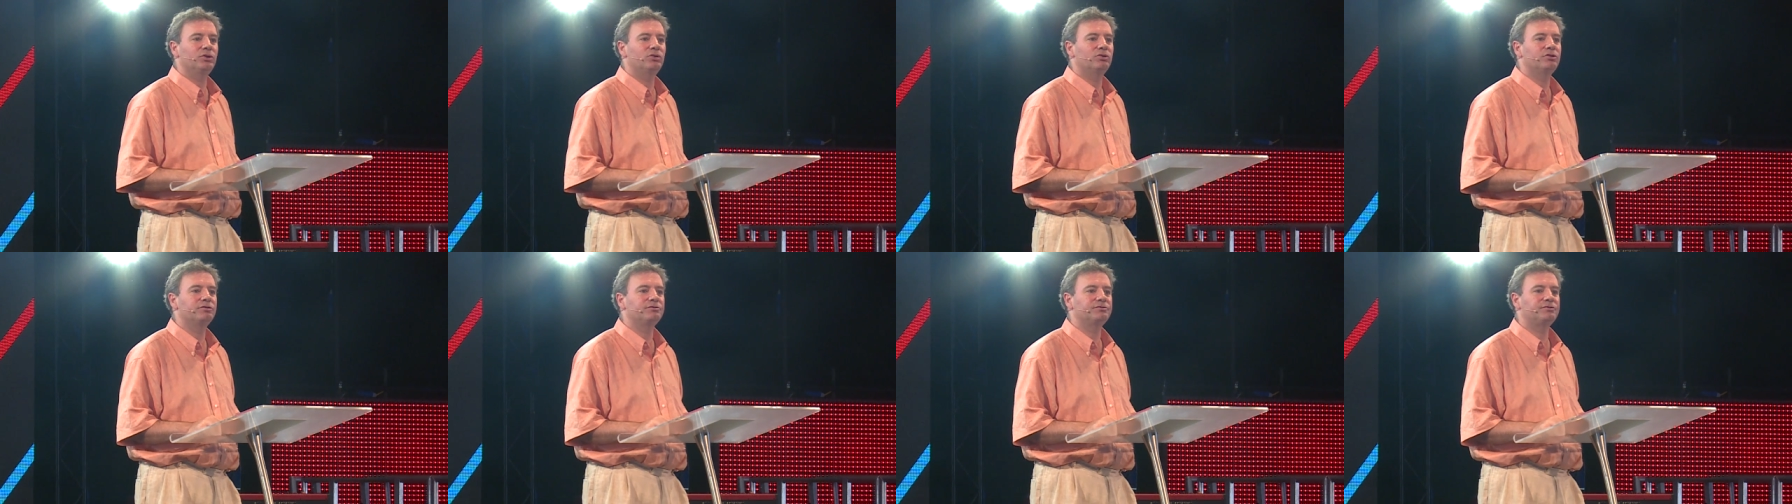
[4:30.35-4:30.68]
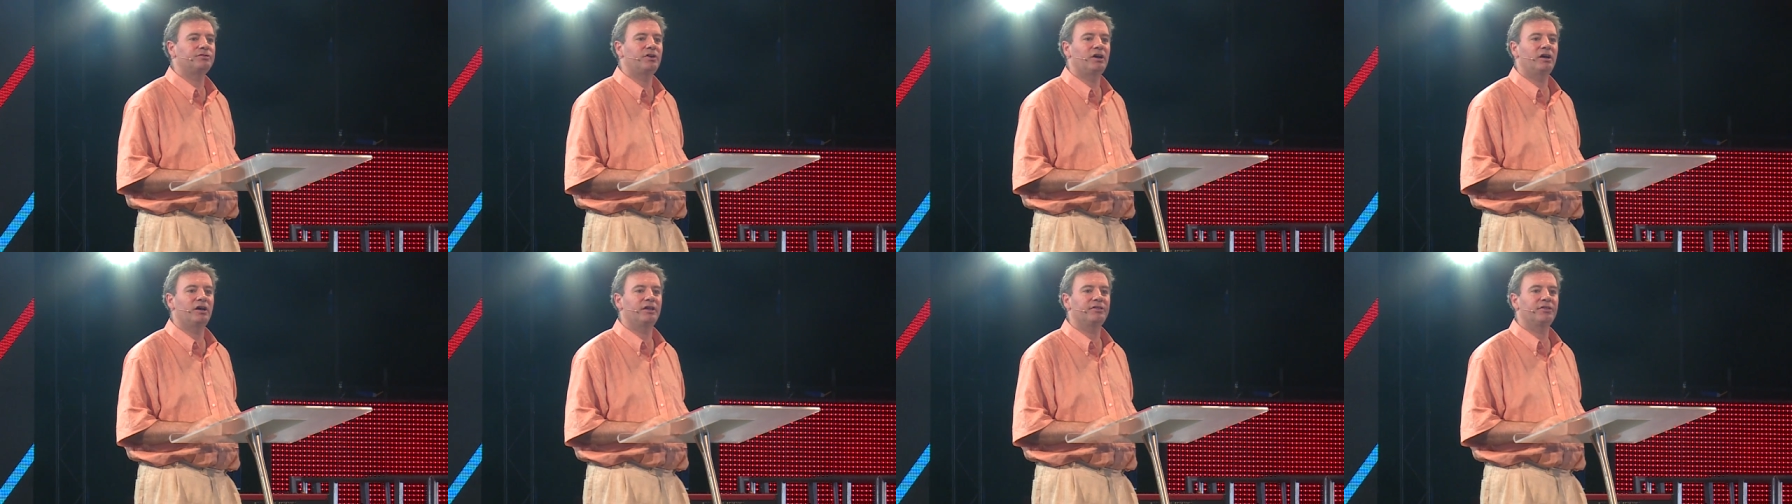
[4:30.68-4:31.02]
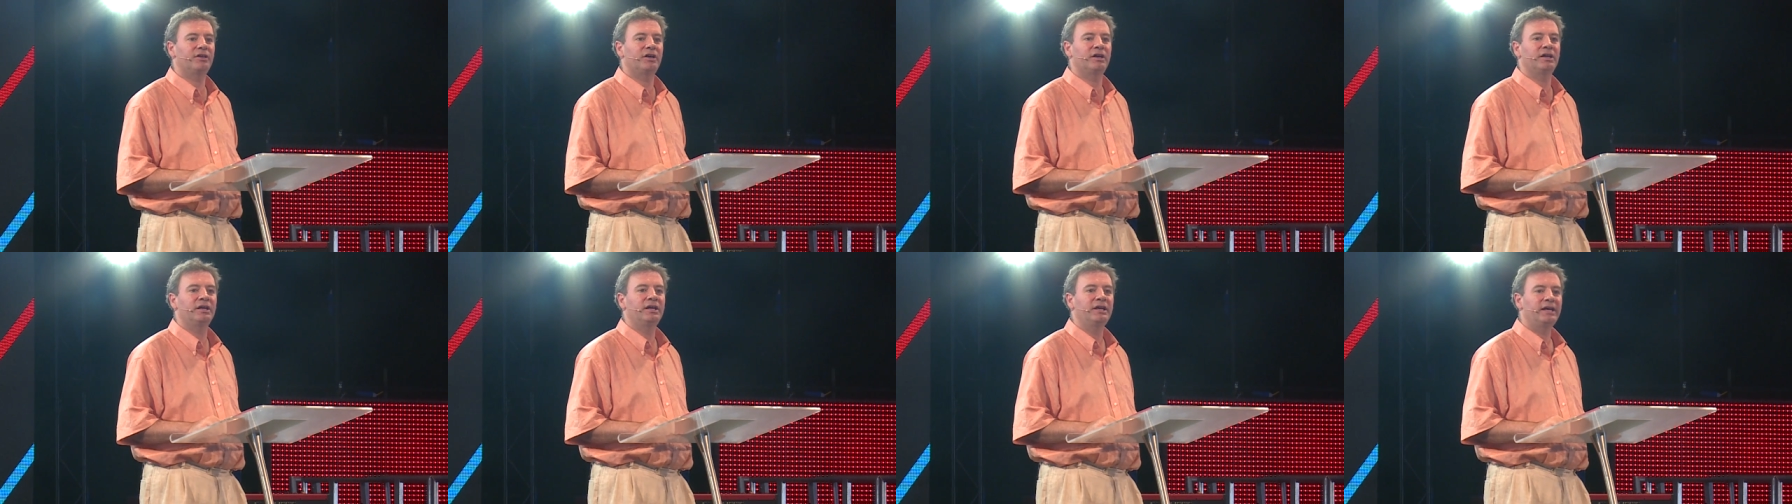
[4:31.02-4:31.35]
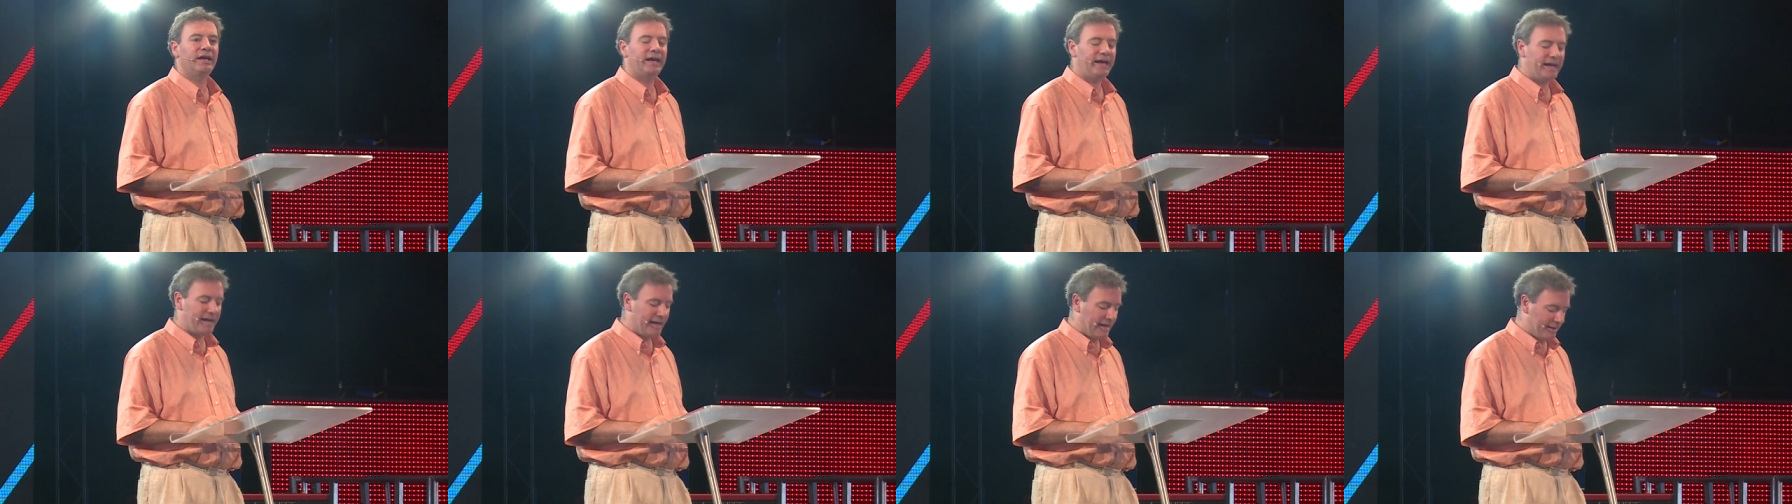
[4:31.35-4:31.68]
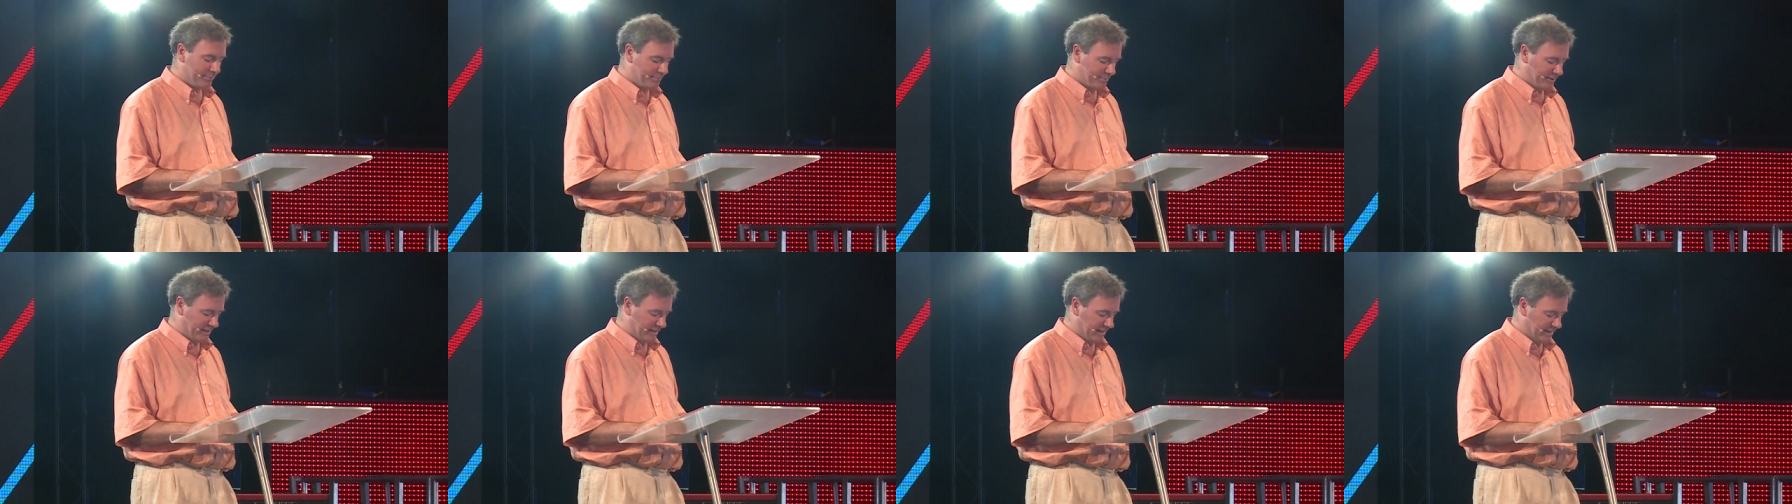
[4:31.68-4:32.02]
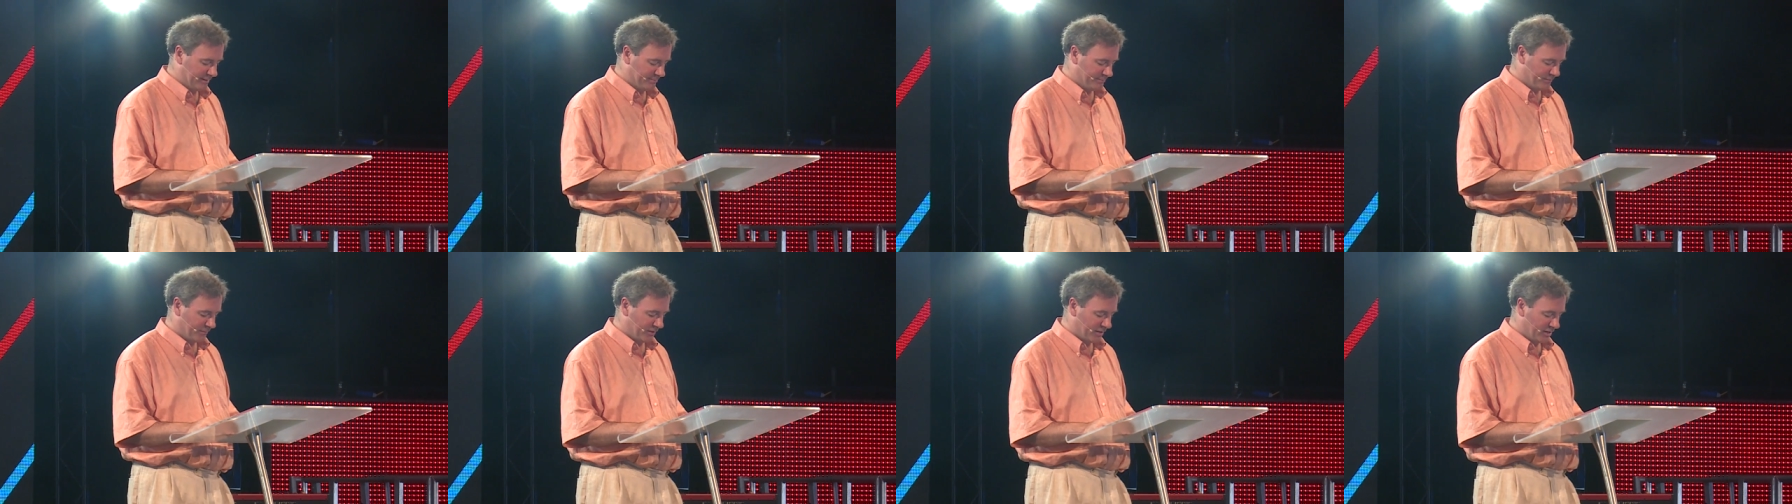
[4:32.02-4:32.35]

your father happy,